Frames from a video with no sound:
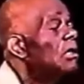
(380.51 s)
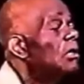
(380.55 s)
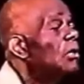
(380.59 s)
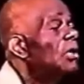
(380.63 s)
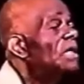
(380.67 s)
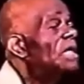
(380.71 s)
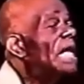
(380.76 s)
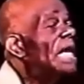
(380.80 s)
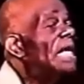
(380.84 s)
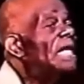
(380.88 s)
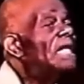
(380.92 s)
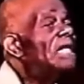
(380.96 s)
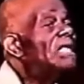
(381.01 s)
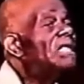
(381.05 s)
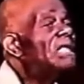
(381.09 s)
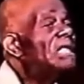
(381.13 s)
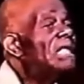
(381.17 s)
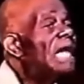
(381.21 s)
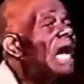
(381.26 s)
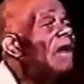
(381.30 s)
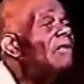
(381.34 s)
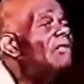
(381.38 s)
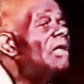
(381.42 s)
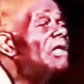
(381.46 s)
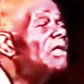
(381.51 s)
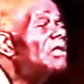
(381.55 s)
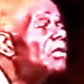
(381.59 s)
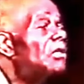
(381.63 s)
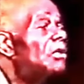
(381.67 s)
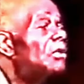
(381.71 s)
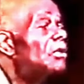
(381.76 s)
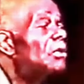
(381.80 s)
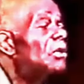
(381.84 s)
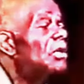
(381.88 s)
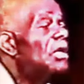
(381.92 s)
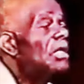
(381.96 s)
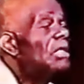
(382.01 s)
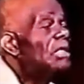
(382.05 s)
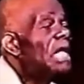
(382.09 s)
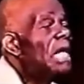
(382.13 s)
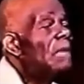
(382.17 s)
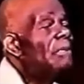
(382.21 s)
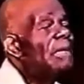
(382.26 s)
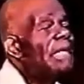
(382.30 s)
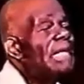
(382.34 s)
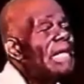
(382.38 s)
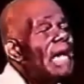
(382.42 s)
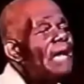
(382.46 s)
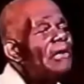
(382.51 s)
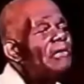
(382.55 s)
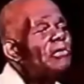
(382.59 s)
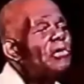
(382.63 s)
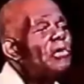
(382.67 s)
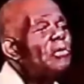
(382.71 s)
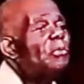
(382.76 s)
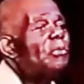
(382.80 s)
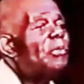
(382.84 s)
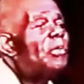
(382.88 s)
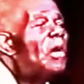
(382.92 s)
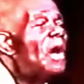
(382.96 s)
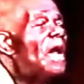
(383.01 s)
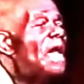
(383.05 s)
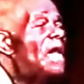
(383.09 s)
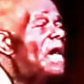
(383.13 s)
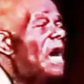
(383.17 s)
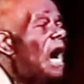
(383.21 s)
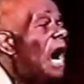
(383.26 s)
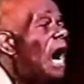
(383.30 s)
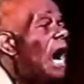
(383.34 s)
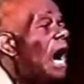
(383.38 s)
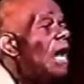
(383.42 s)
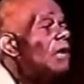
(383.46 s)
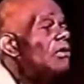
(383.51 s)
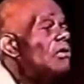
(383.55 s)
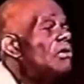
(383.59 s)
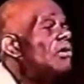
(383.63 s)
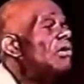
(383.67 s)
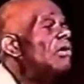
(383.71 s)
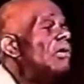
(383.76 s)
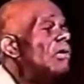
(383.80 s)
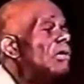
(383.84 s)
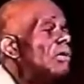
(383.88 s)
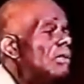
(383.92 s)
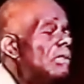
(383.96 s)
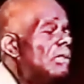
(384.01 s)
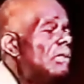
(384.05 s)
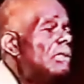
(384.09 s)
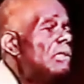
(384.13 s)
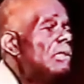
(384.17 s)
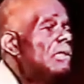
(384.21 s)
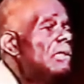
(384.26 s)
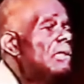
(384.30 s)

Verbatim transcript: When they discovered you, they began to prey on you.